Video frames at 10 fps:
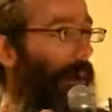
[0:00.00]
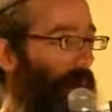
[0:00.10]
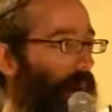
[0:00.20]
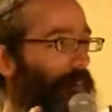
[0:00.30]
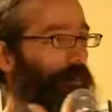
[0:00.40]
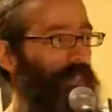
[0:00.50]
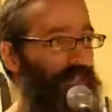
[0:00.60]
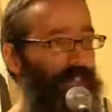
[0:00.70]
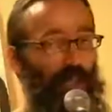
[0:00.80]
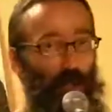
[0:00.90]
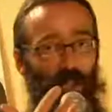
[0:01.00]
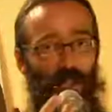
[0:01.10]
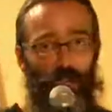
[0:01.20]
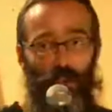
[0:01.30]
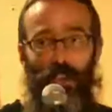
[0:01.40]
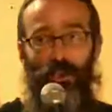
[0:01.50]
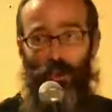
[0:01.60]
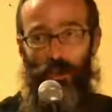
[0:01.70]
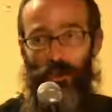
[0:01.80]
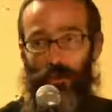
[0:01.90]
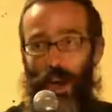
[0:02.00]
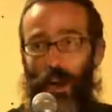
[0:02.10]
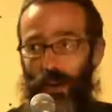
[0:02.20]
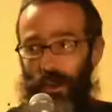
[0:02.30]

part of the systems and structures of how our